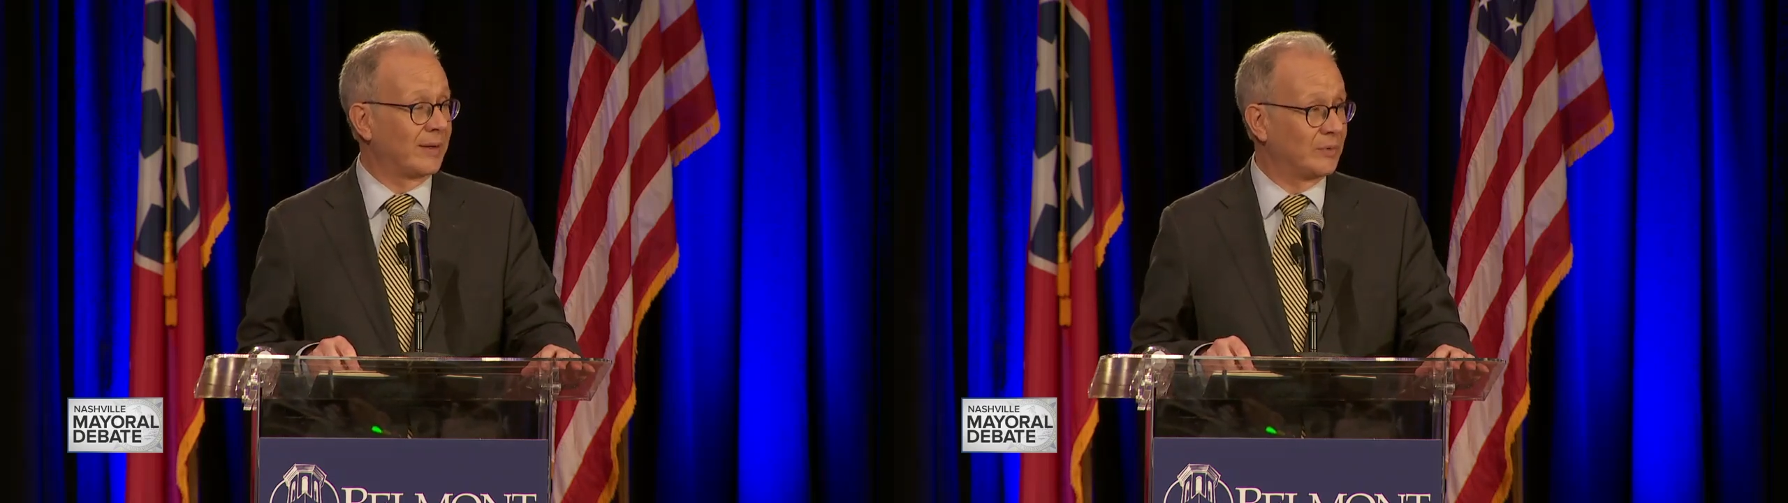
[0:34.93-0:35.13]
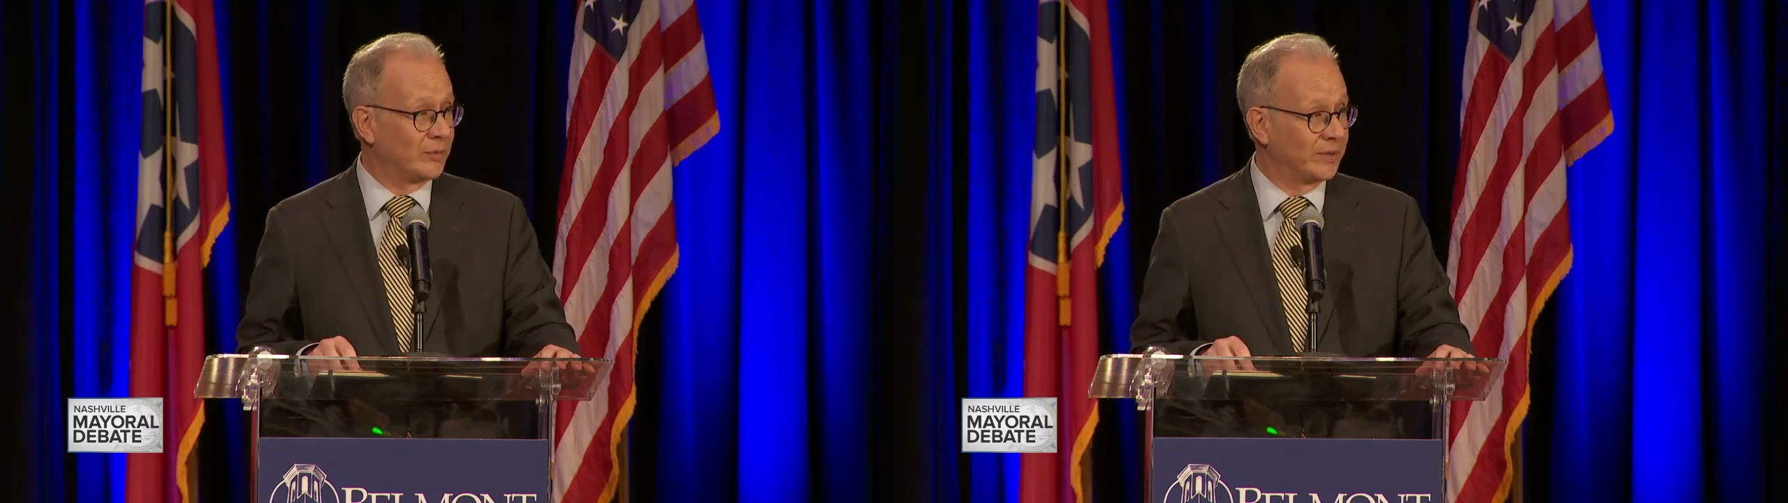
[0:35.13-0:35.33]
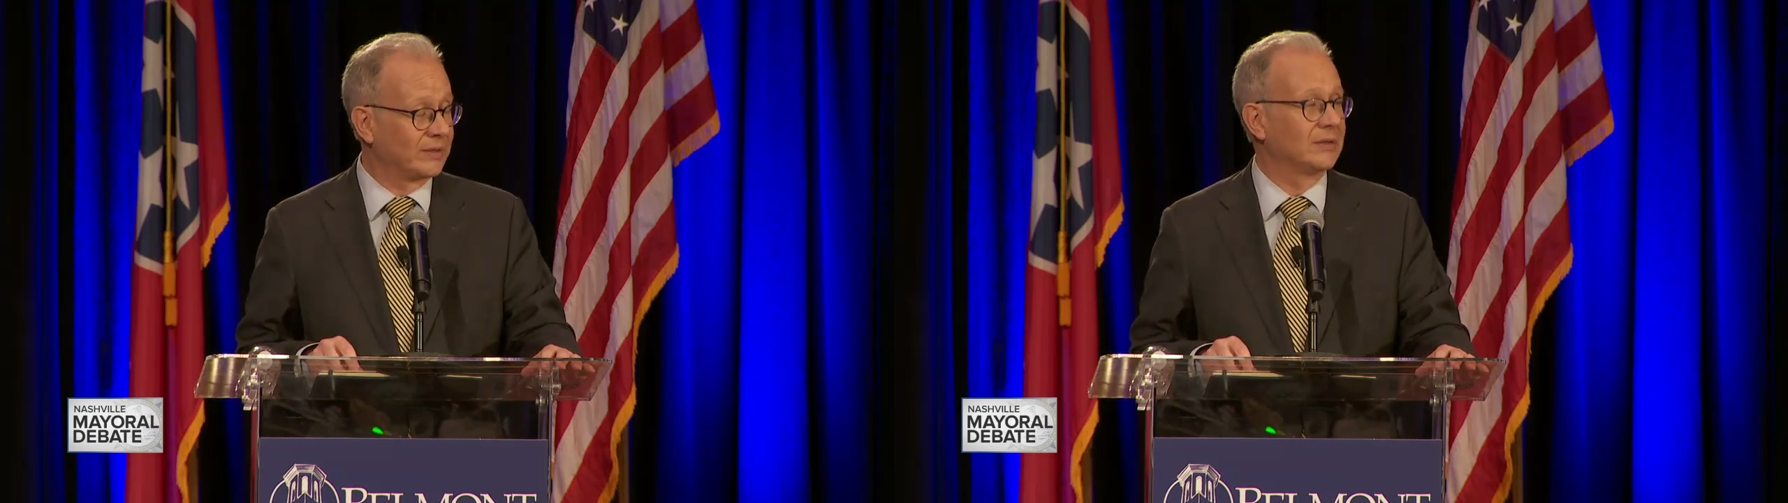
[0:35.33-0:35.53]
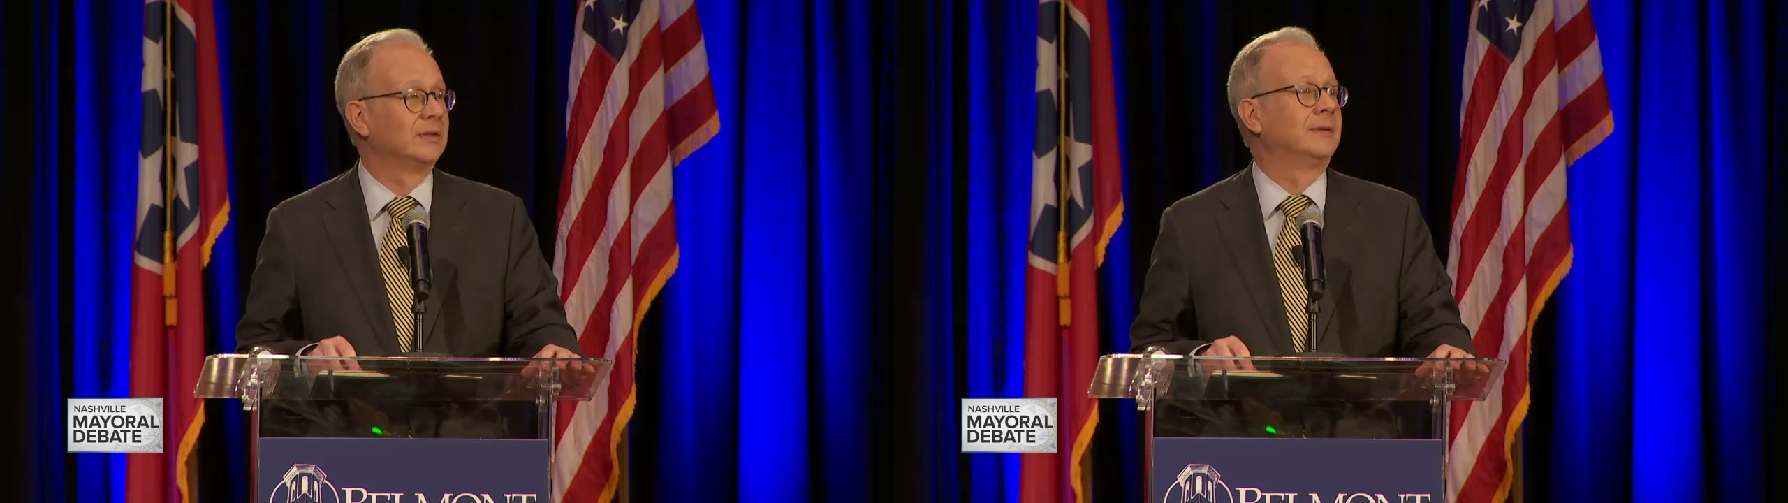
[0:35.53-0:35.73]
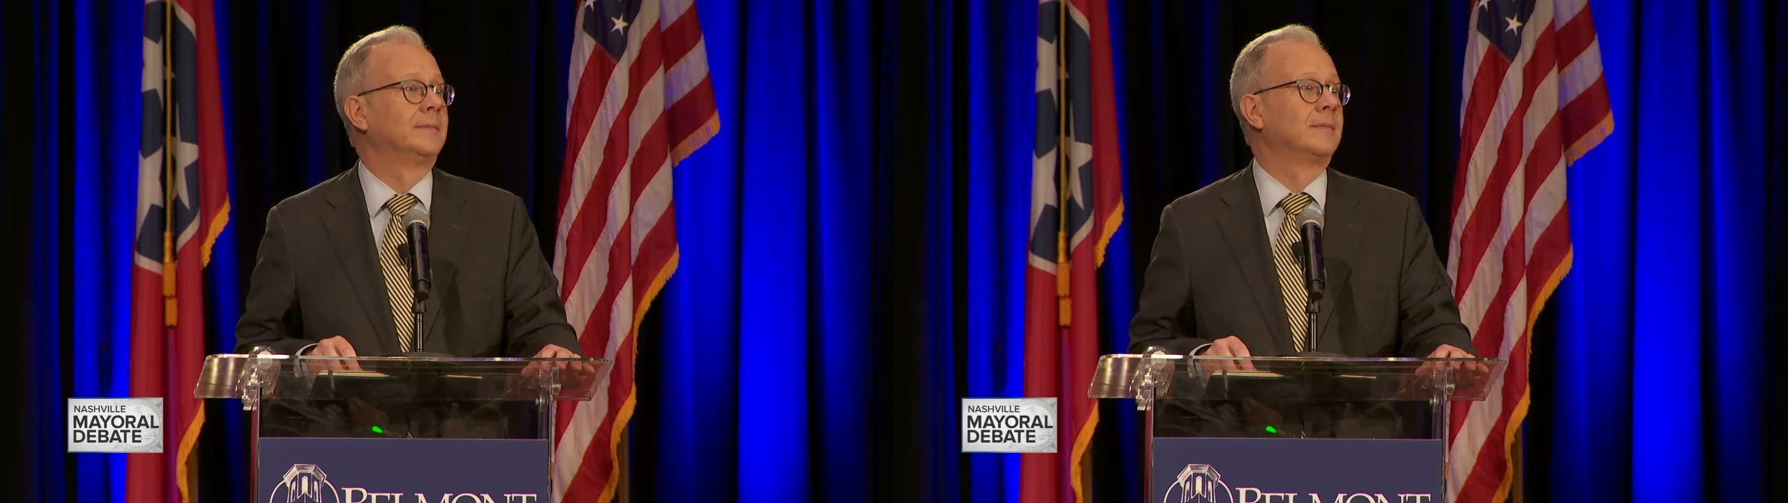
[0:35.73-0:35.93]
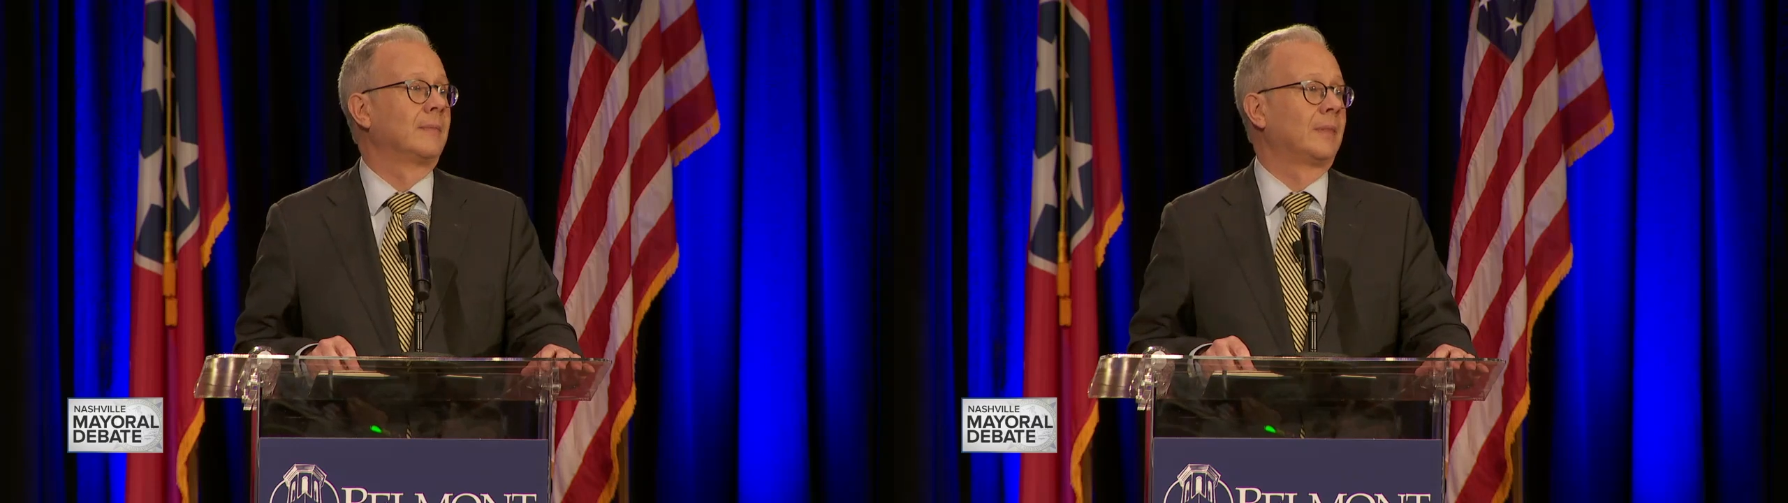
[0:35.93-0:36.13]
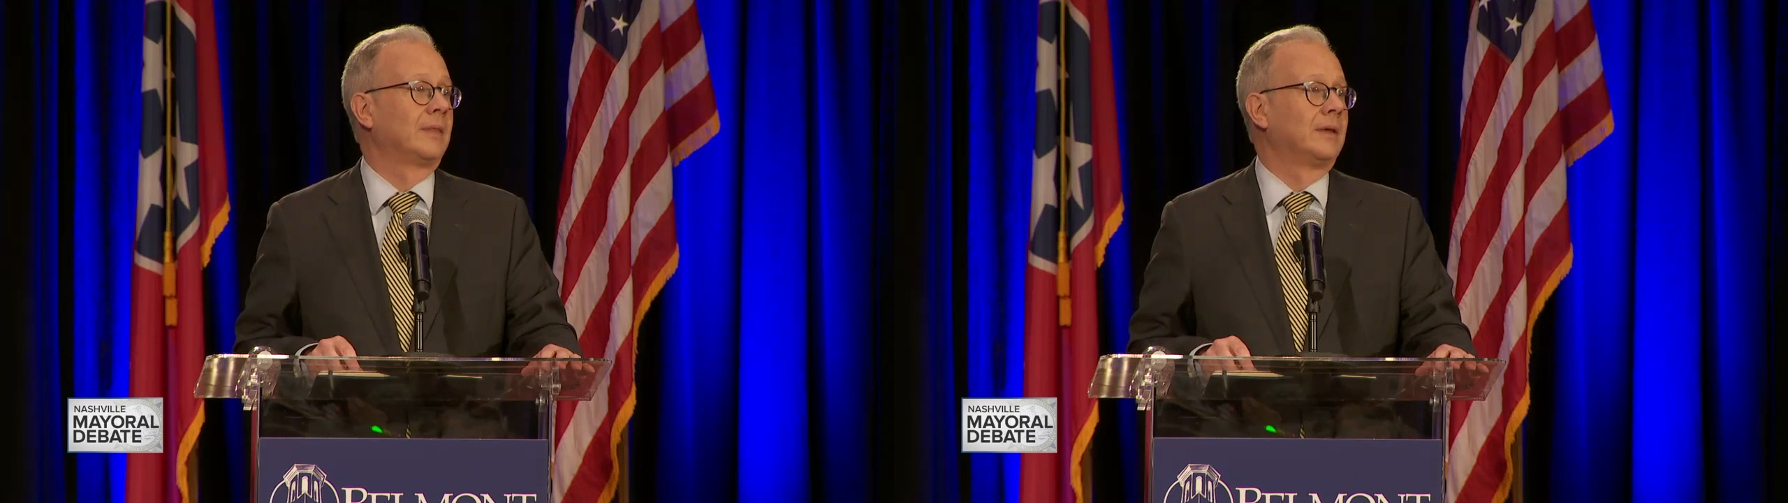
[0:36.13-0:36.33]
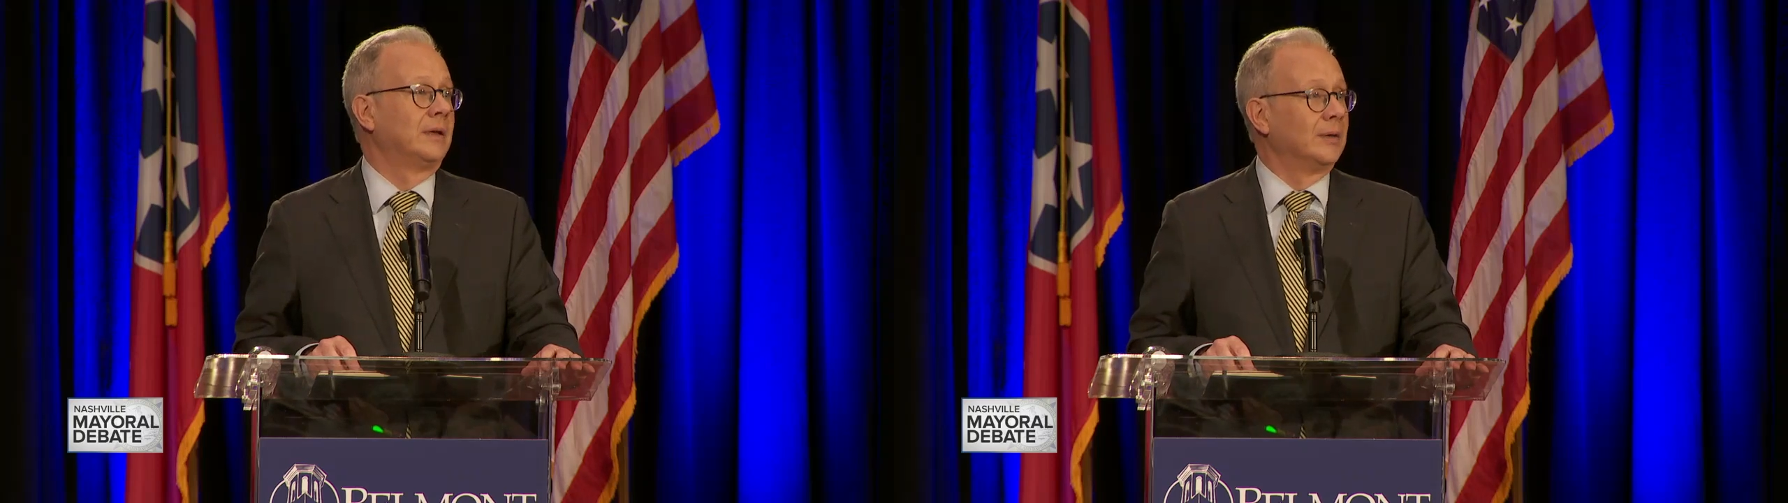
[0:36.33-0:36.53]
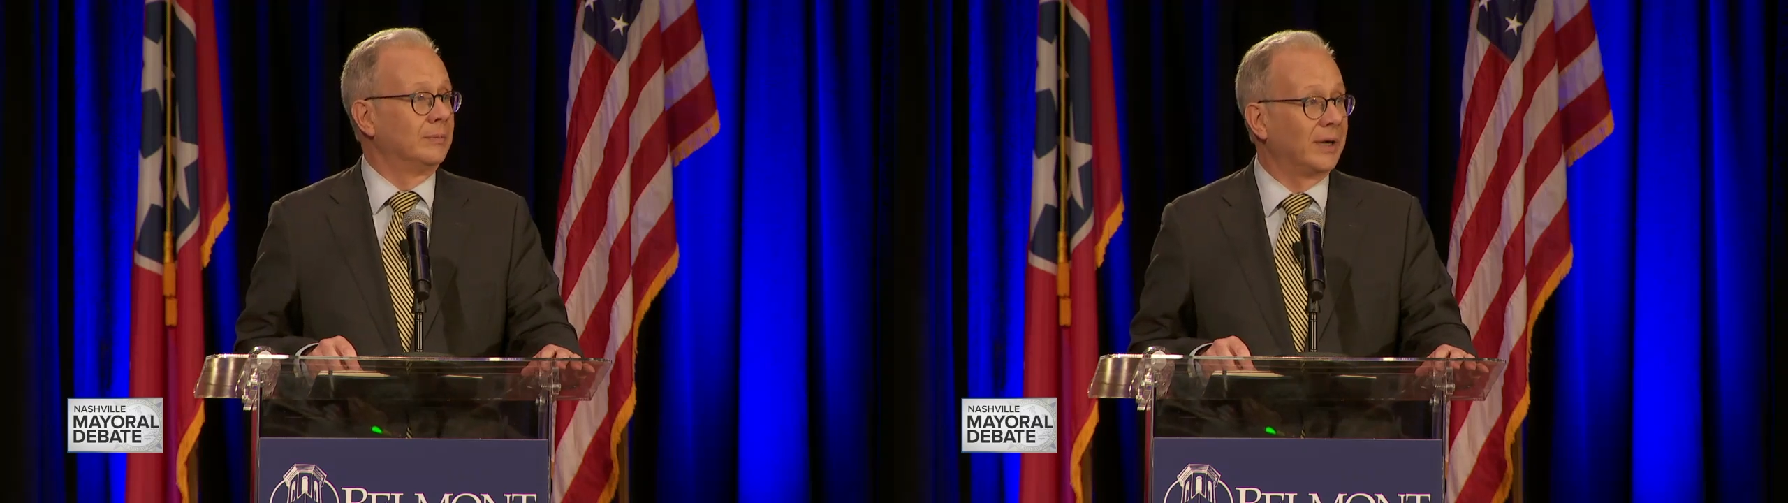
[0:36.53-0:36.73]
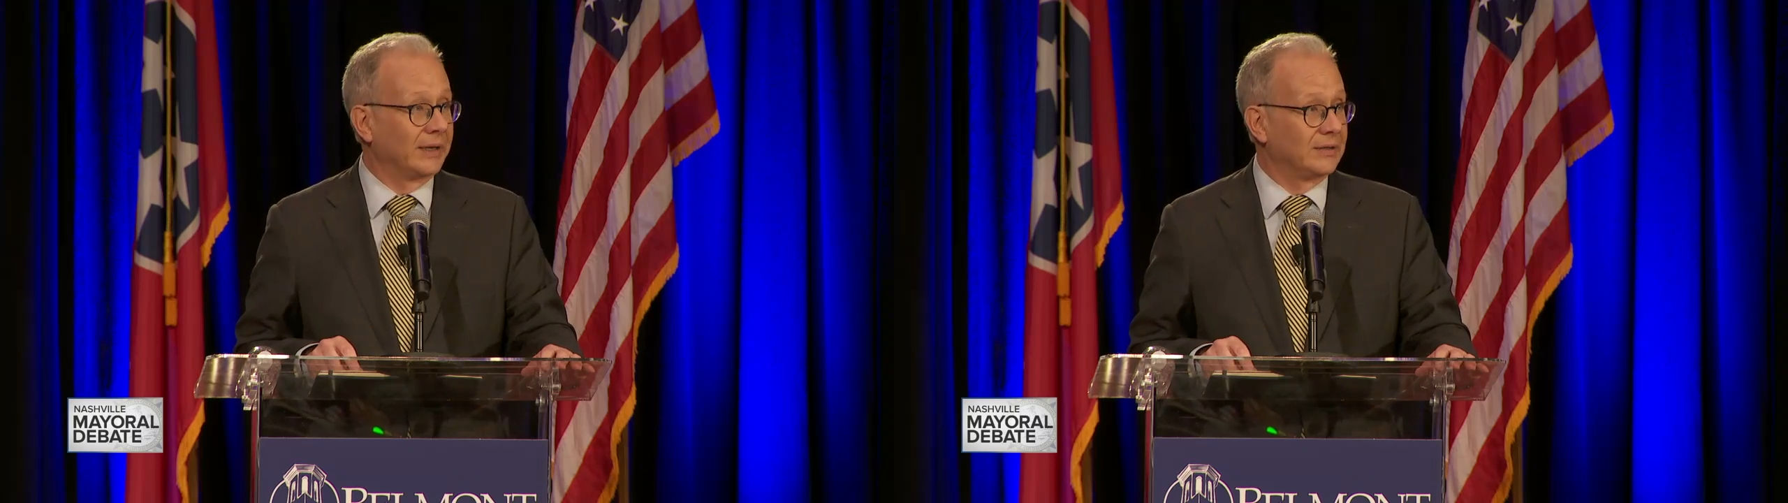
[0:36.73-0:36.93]
moment.
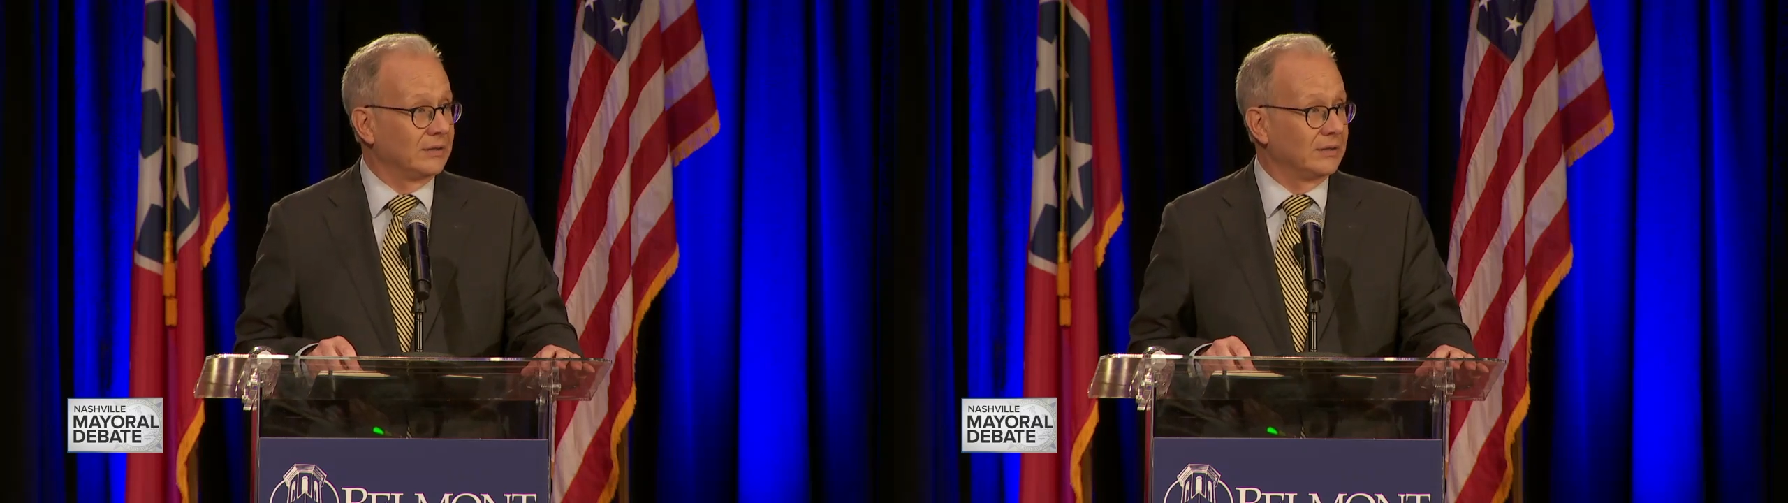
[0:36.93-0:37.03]
But